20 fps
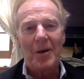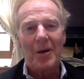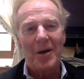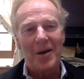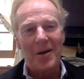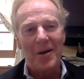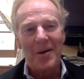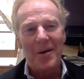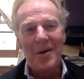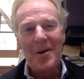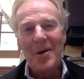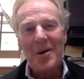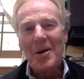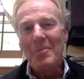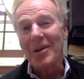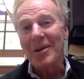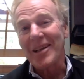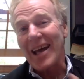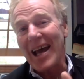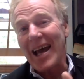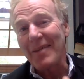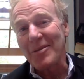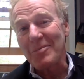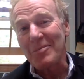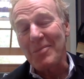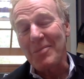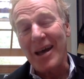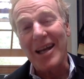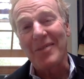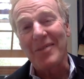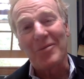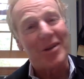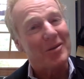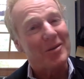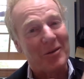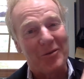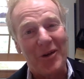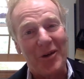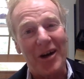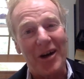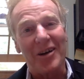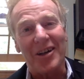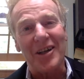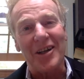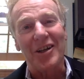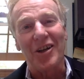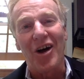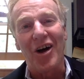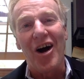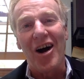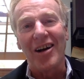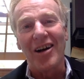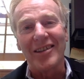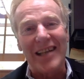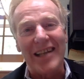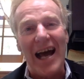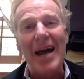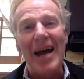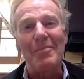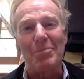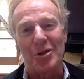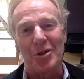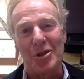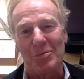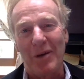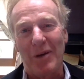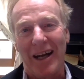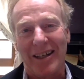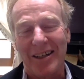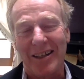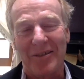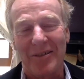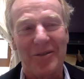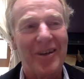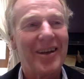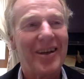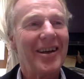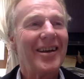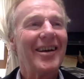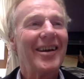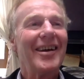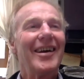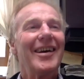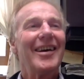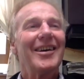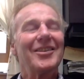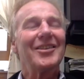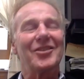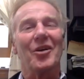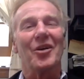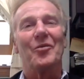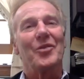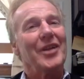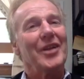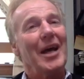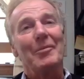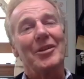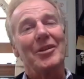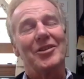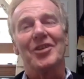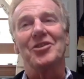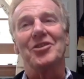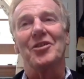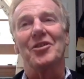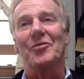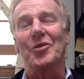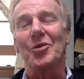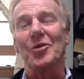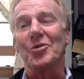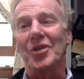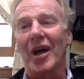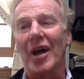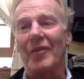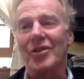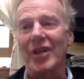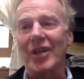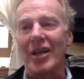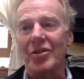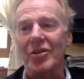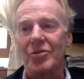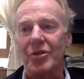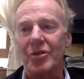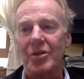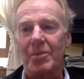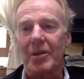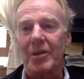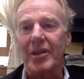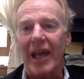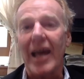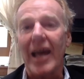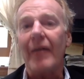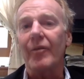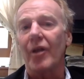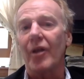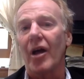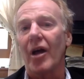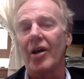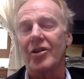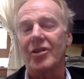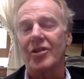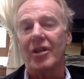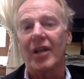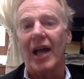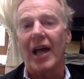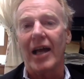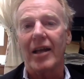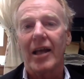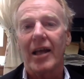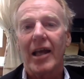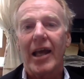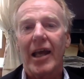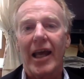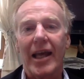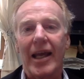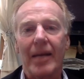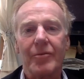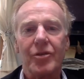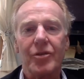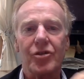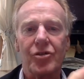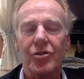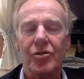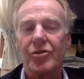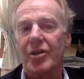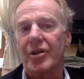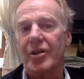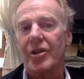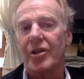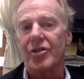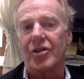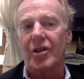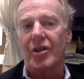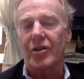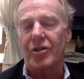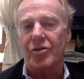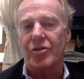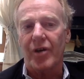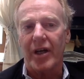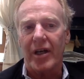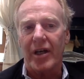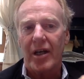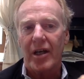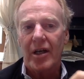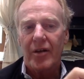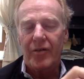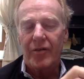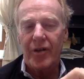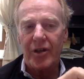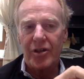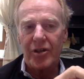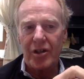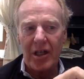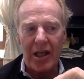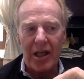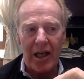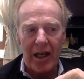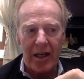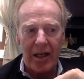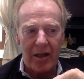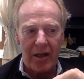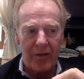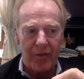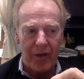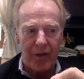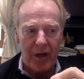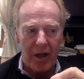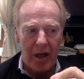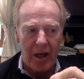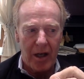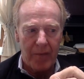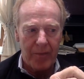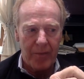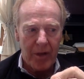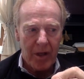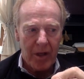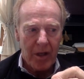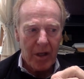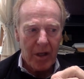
but they have the benefit of a fairly long time perspective. So for them, it's just a few tough centuries, but they have lost a lot. And I'm just using this to illustrate this kind of um,